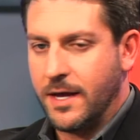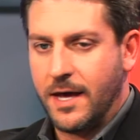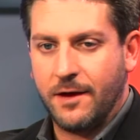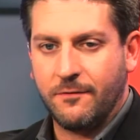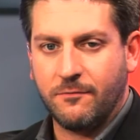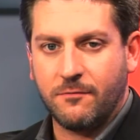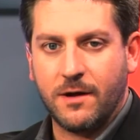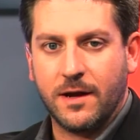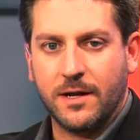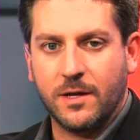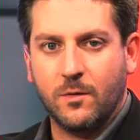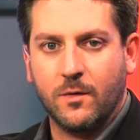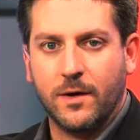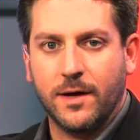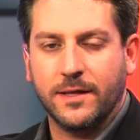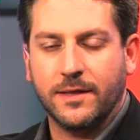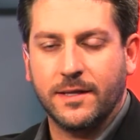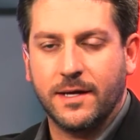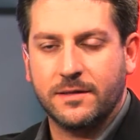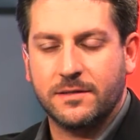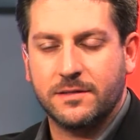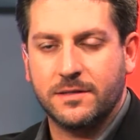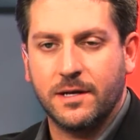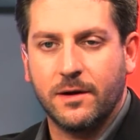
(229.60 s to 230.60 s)
to have Roddy White in
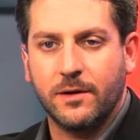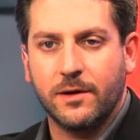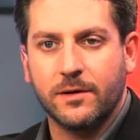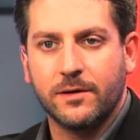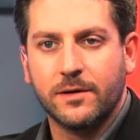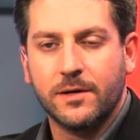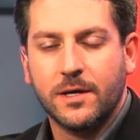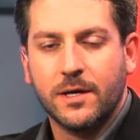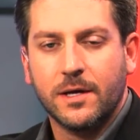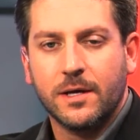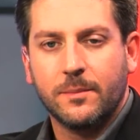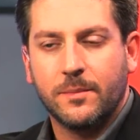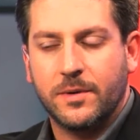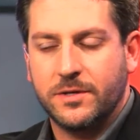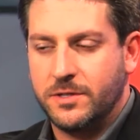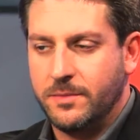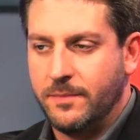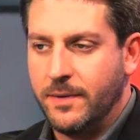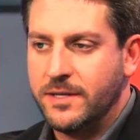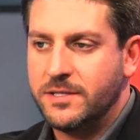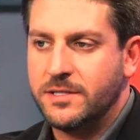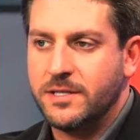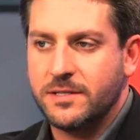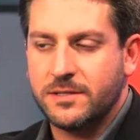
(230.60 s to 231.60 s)
that scenario. But you
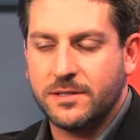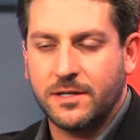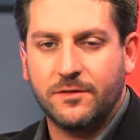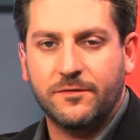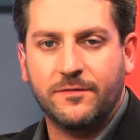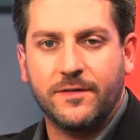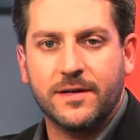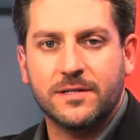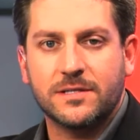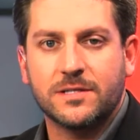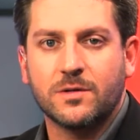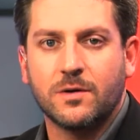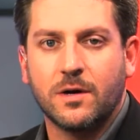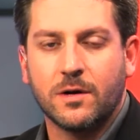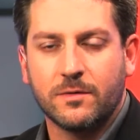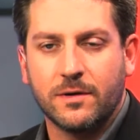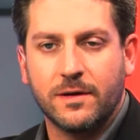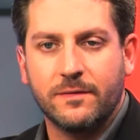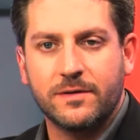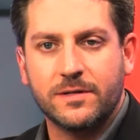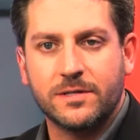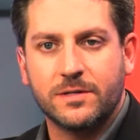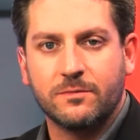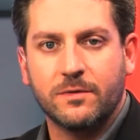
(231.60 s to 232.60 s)
mentioned he's going to face Darrell
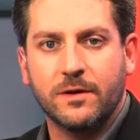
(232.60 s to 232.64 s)
Revis,